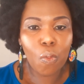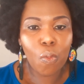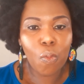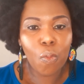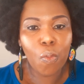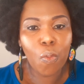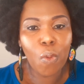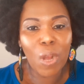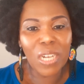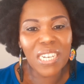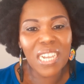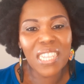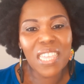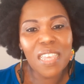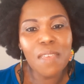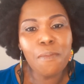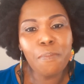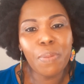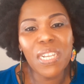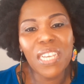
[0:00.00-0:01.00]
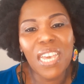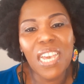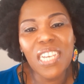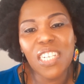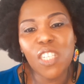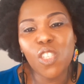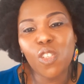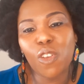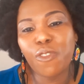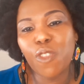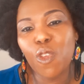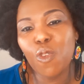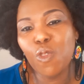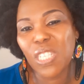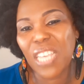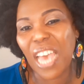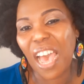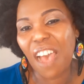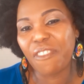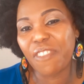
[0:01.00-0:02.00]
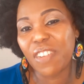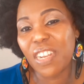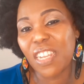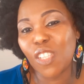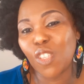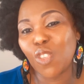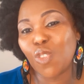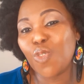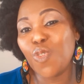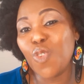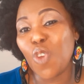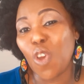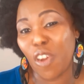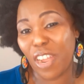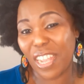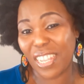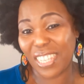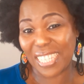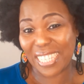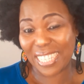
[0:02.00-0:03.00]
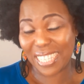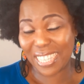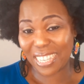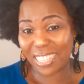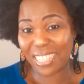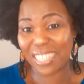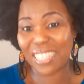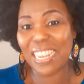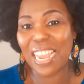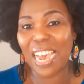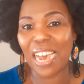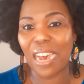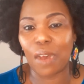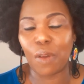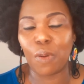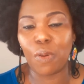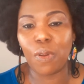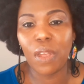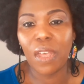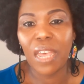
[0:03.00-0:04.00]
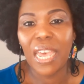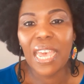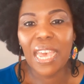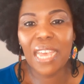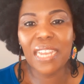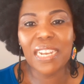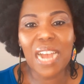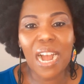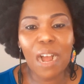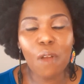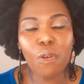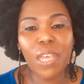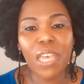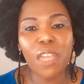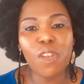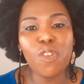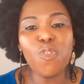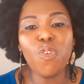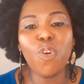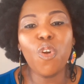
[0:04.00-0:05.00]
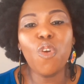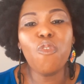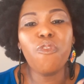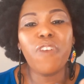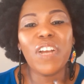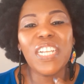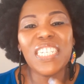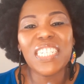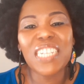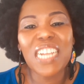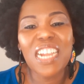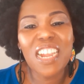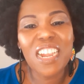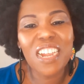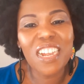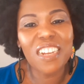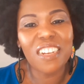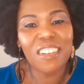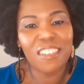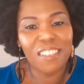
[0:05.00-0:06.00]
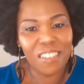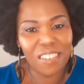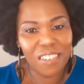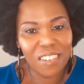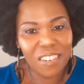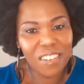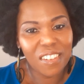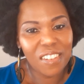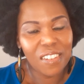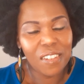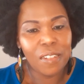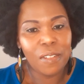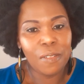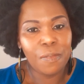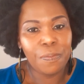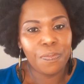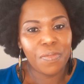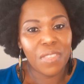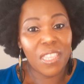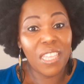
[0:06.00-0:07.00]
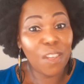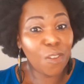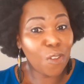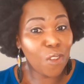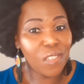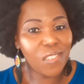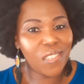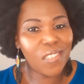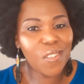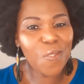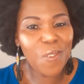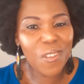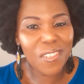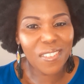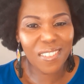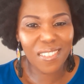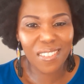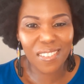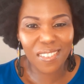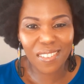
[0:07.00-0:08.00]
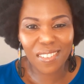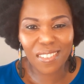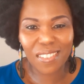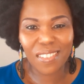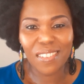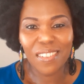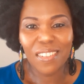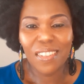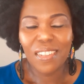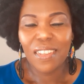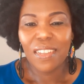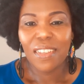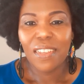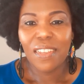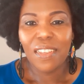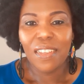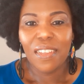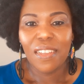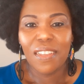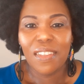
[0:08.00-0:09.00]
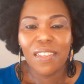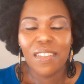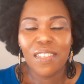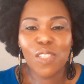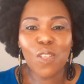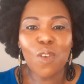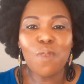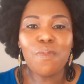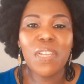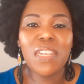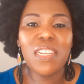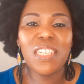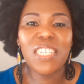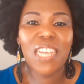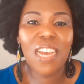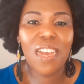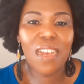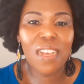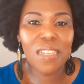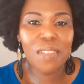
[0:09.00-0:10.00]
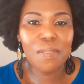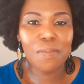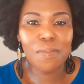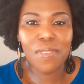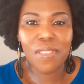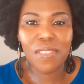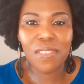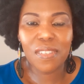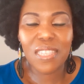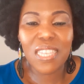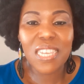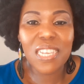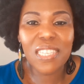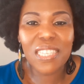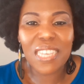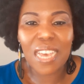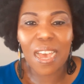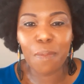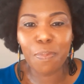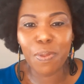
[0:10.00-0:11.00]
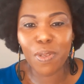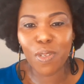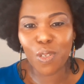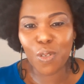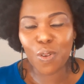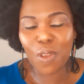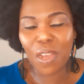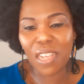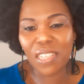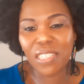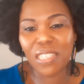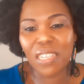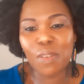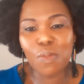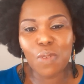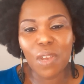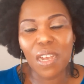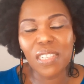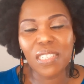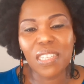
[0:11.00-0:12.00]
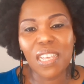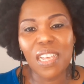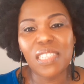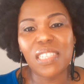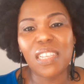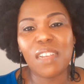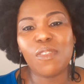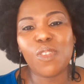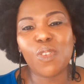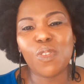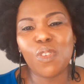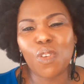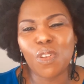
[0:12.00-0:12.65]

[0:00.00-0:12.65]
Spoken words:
What are the implications of those covenants to your existence now? And how can you overturn their consequences? So many times things happen to us and we ask ourselves,